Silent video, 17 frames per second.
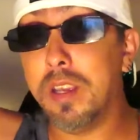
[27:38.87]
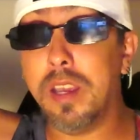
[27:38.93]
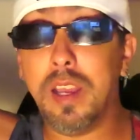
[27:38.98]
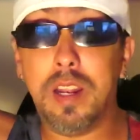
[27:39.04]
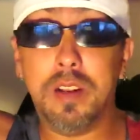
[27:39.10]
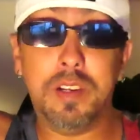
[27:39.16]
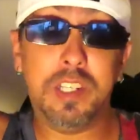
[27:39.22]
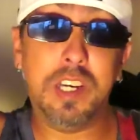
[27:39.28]

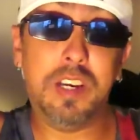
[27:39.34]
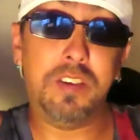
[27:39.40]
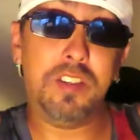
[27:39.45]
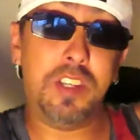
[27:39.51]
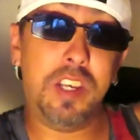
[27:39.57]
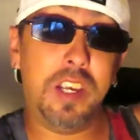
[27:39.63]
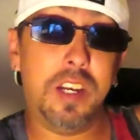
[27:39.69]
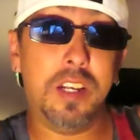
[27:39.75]
going I try to
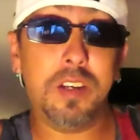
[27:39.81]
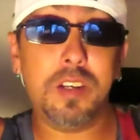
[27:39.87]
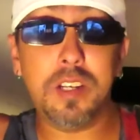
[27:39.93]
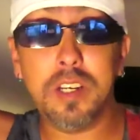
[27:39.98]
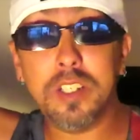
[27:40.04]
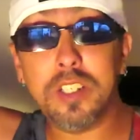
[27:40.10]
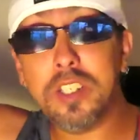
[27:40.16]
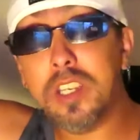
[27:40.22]
see
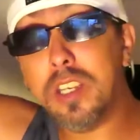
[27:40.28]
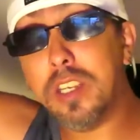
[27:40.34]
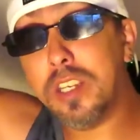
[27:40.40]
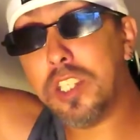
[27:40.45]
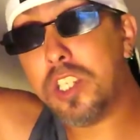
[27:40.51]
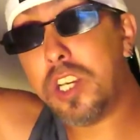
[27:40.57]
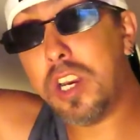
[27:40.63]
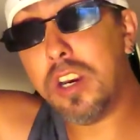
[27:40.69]
and, see
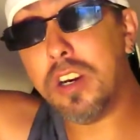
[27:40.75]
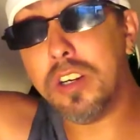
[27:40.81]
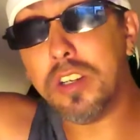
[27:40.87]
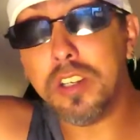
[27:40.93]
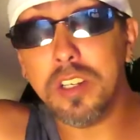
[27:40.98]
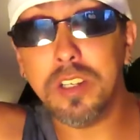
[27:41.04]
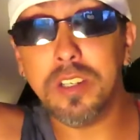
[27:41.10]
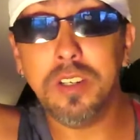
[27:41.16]
and share or
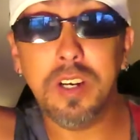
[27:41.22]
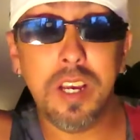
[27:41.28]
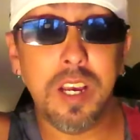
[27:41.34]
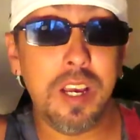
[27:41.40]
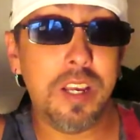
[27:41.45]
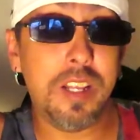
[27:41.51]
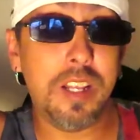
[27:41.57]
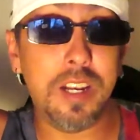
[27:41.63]
two.
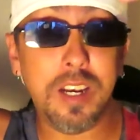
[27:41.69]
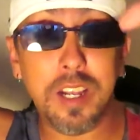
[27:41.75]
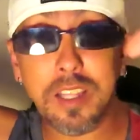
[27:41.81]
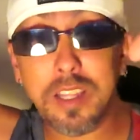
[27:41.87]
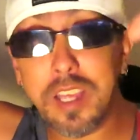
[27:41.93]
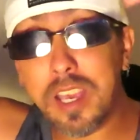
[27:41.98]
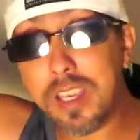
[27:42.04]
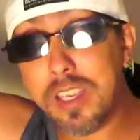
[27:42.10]
And I
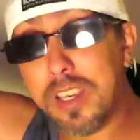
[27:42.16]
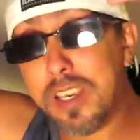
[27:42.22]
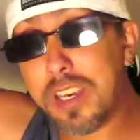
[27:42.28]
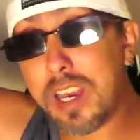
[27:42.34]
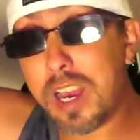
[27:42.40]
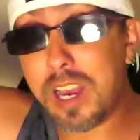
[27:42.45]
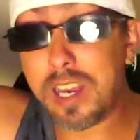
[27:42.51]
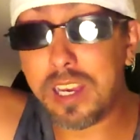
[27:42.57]
thank you
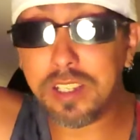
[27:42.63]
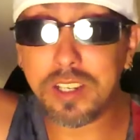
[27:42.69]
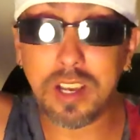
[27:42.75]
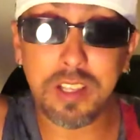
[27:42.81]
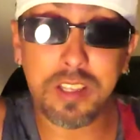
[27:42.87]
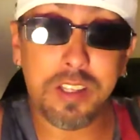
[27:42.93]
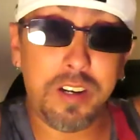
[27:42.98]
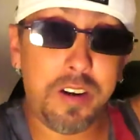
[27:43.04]
guys,
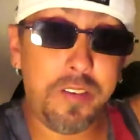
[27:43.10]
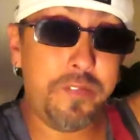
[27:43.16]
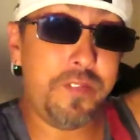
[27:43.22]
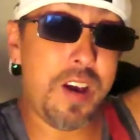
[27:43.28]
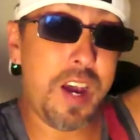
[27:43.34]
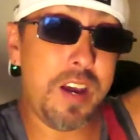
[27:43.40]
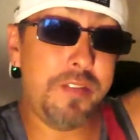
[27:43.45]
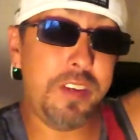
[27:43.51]
all
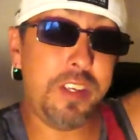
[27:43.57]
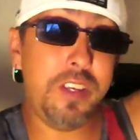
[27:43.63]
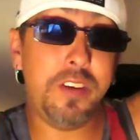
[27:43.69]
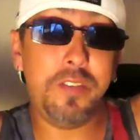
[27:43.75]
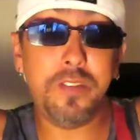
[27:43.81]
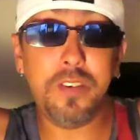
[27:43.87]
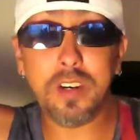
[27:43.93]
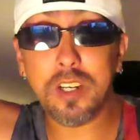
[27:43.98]
35 of
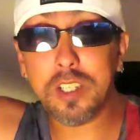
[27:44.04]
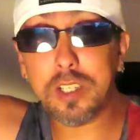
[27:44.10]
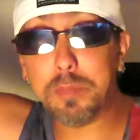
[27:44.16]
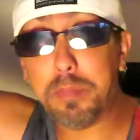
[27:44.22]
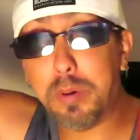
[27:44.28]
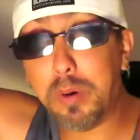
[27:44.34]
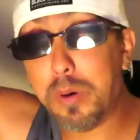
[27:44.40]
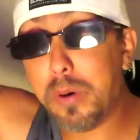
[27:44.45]
you, for your
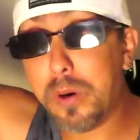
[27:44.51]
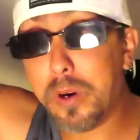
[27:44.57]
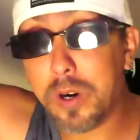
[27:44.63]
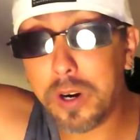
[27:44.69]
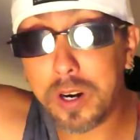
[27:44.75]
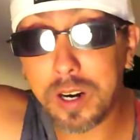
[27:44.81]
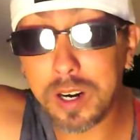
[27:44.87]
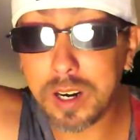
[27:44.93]

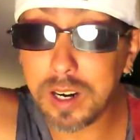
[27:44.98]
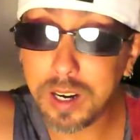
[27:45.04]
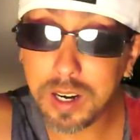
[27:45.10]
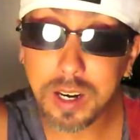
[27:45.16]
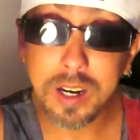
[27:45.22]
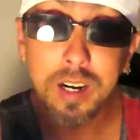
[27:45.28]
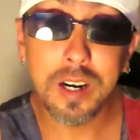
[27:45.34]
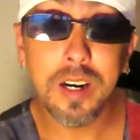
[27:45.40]
support.
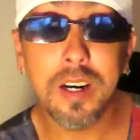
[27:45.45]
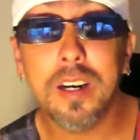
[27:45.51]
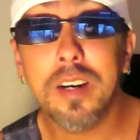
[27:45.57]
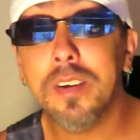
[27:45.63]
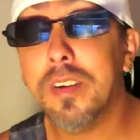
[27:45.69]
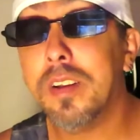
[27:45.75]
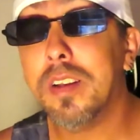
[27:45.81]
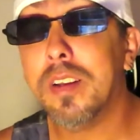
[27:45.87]

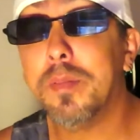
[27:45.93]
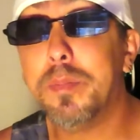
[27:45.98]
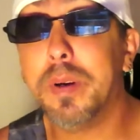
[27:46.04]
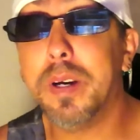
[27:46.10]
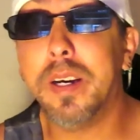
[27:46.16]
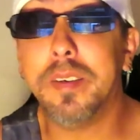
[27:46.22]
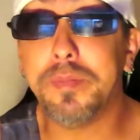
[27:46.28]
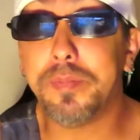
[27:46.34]

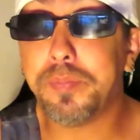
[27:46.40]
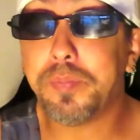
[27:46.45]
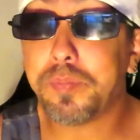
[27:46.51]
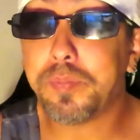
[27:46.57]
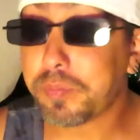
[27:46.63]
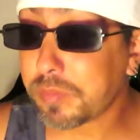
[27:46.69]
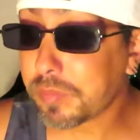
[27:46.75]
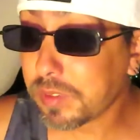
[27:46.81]
But
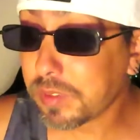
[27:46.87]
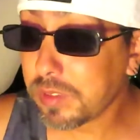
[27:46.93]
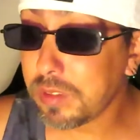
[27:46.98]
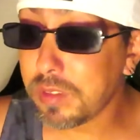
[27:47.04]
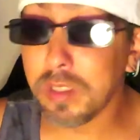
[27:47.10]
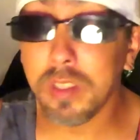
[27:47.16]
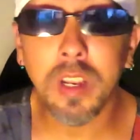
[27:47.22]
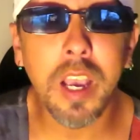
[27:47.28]

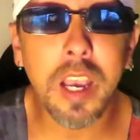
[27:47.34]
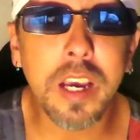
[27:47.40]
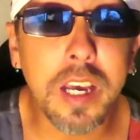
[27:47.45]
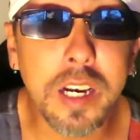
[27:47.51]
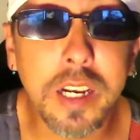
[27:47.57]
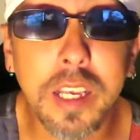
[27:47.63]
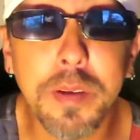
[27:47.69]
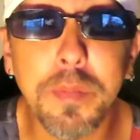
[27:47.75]
I
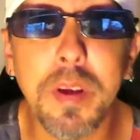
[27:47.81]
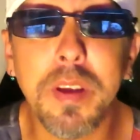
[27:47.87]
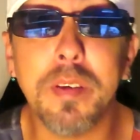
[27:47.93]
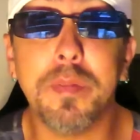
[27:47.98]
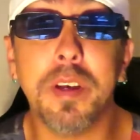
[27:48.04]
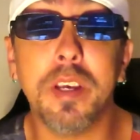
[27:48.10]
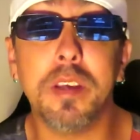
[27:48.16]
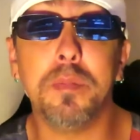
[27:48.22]
gotta get my,
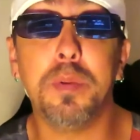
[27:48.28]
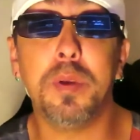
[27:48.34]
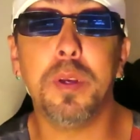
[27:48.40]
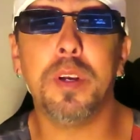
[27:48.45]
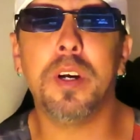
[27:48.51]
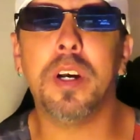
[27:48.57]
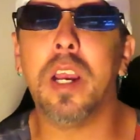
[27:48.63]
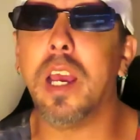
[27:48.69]
my
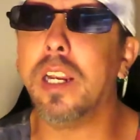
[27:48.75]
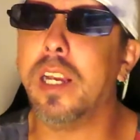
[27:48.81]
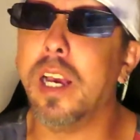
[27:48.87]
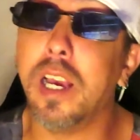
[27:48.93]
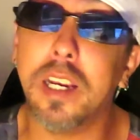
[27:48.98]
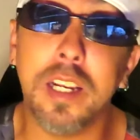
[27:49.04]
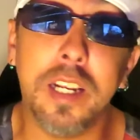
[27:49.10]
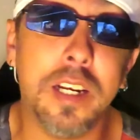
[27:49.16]
computer and
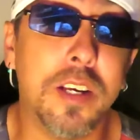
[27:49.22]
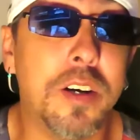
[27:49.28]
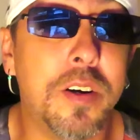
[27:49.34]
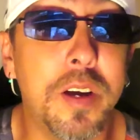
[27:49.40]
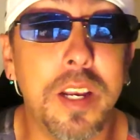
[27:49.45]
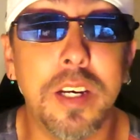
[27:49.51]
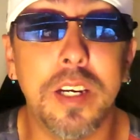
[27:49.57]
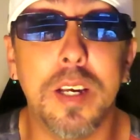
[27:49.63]
I need to go
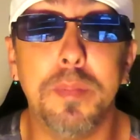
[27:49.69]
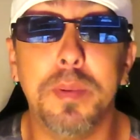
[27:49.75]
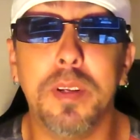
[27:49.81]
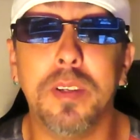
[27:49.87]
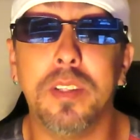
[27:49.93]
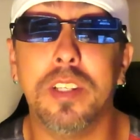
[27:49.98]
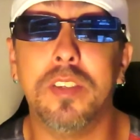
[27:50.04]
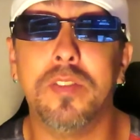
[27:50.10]
ahead and
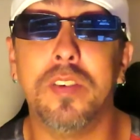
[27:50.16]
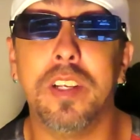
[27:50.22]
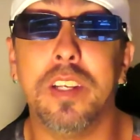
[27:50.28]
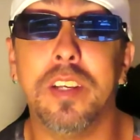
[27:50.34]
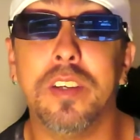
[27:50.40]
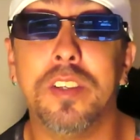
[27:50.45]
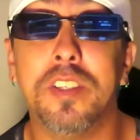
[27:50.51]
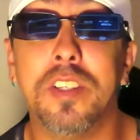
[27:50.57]
upload this
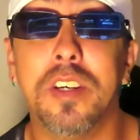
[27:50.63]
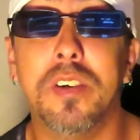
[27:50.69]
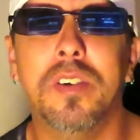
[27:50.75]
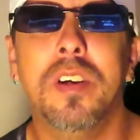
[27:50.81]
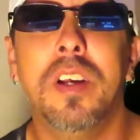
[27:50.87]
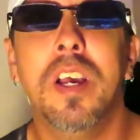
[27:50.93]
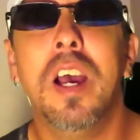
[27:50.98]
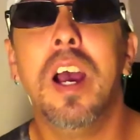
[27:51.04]
video. So
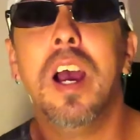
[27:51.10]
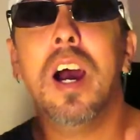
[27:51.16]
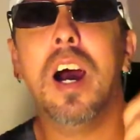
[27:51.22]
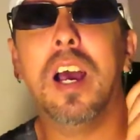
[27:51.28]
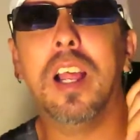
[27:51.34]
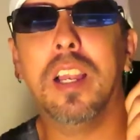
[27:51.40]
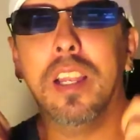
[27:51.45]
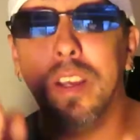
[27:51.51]

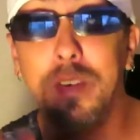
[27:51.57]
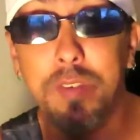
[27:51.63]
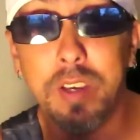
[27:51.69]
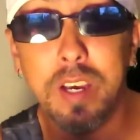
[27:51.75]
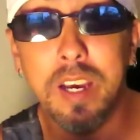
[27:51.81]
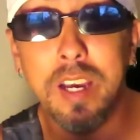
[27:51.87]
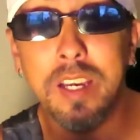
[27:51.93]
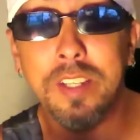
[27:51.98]
I love you
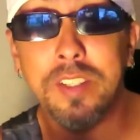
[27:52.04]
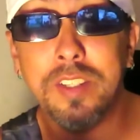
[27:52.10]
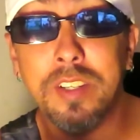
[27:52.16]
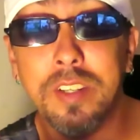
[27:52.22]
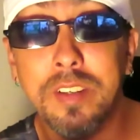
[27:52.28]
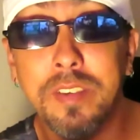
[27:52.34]
guys.